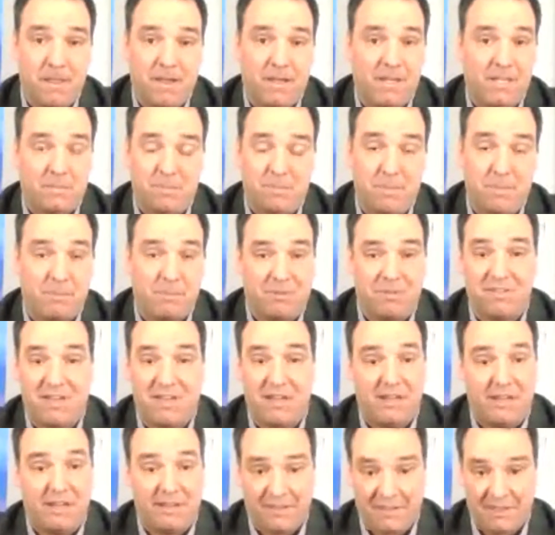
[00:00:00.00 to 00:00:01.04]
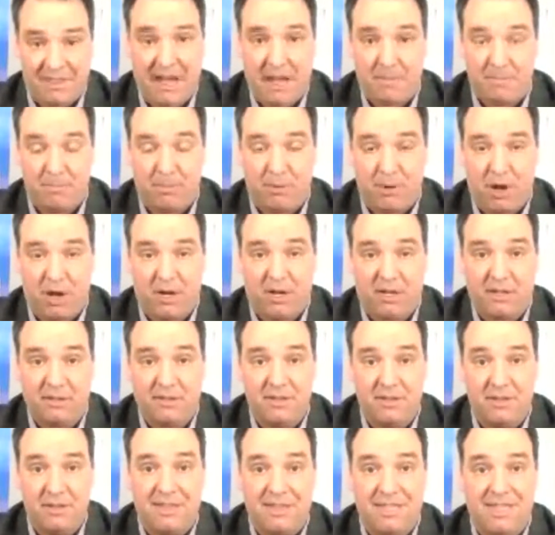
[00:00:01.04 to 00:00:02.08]
less people selling that
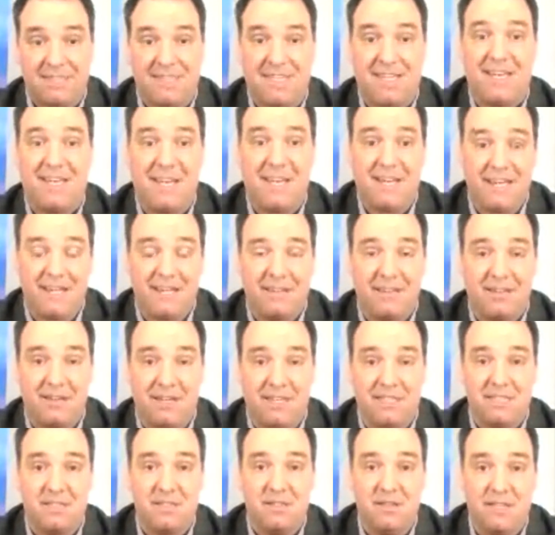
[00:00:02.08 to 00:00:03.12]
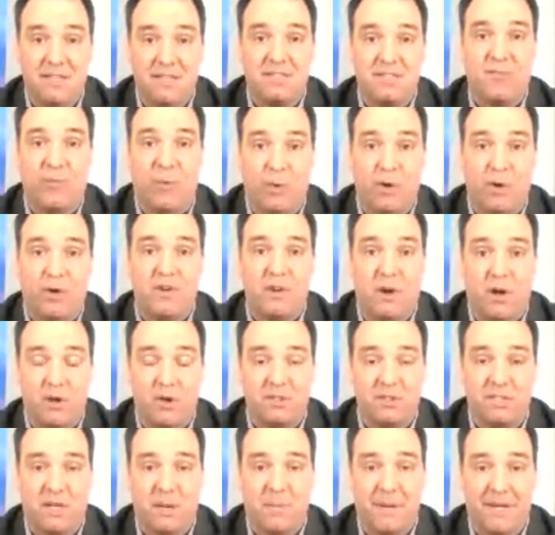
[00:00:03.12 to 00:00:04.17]
product, less Canadian, less foreign
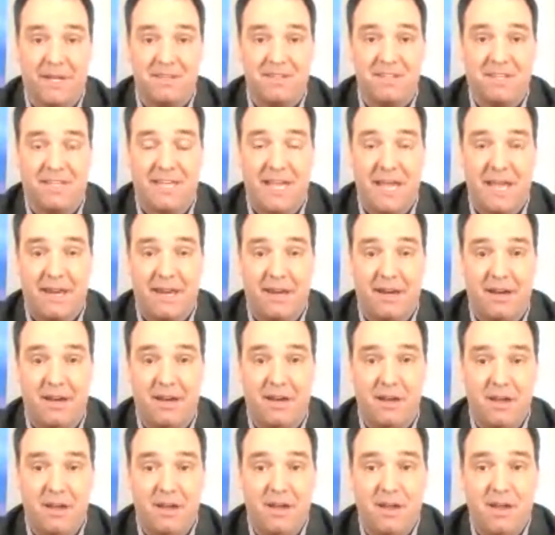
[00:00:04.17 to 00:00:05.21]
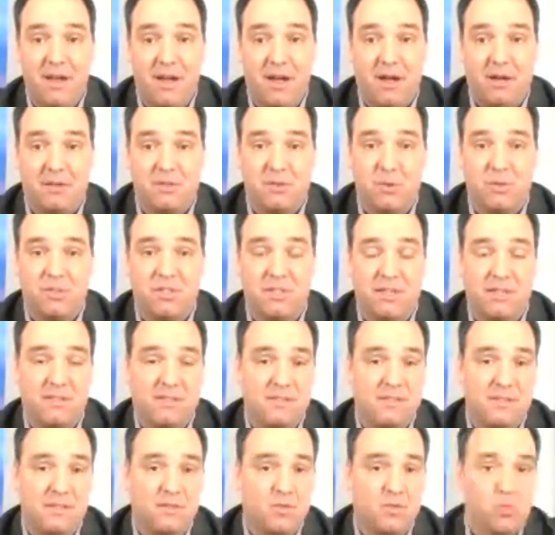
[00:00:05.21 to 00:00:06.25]
dollars coming into Canada. So it's
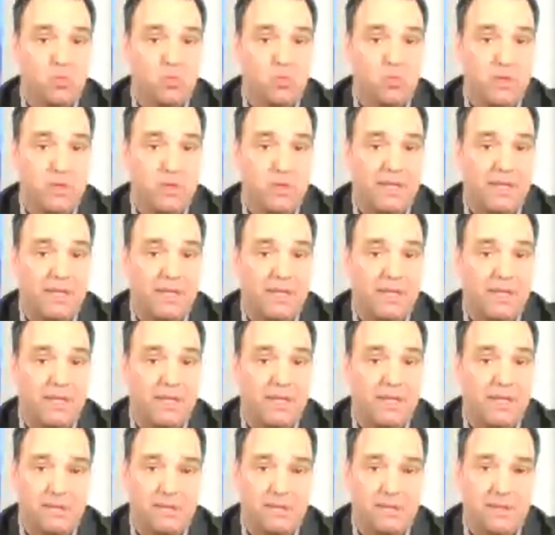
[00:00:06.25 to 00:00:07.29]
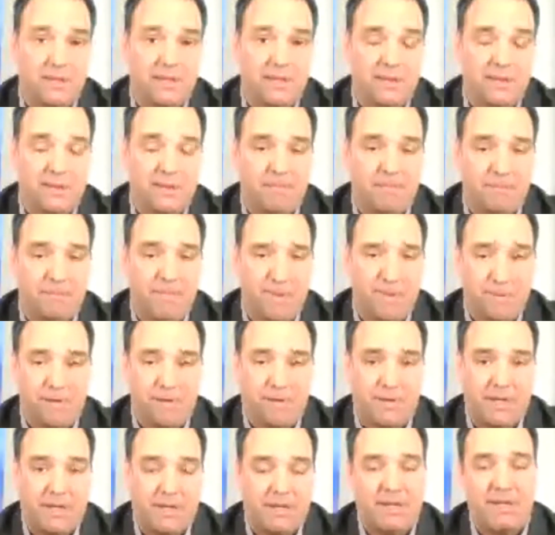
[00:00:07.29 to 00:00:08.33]
really, you know,
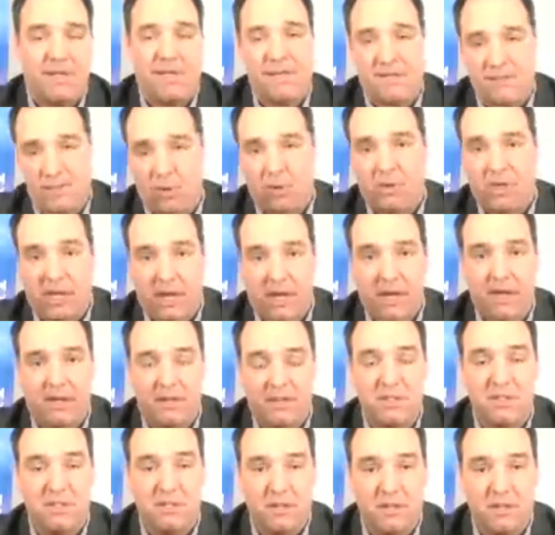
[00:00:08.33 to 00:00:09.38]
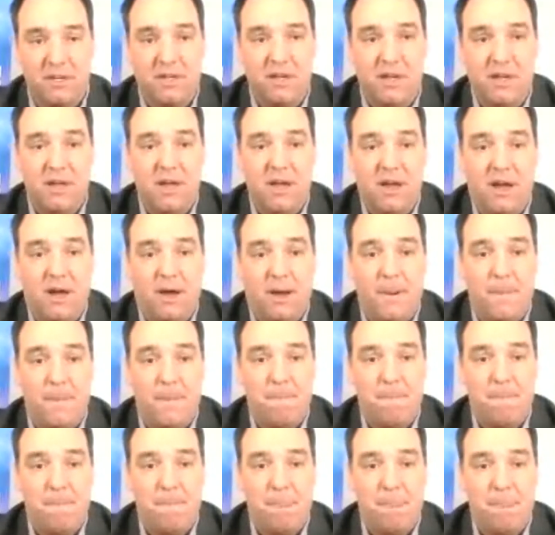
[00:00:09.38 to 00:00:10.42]
it's okay, it's good,
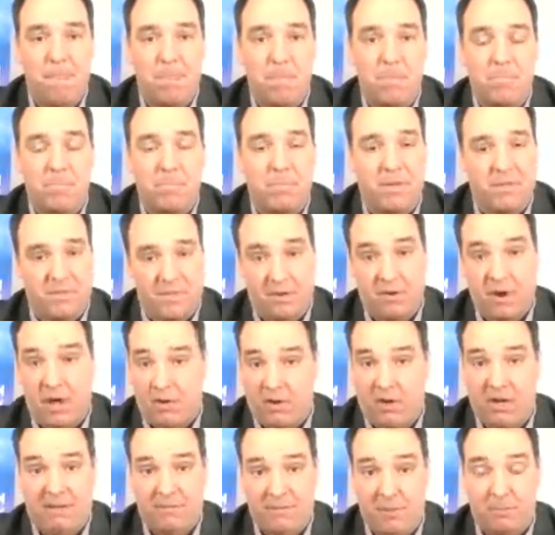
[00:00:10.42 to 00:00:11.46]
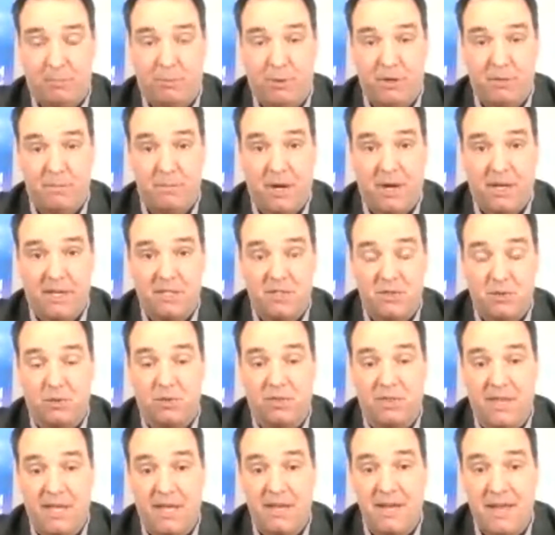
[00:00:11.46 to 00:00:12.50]
but they're not going to have to print money.
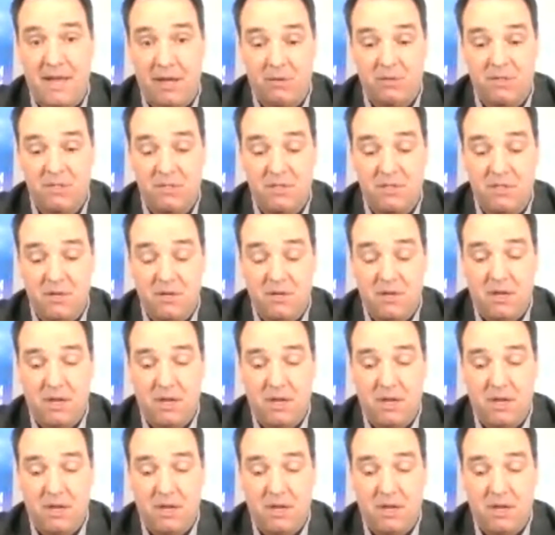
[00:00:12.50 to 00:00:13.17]
So they announced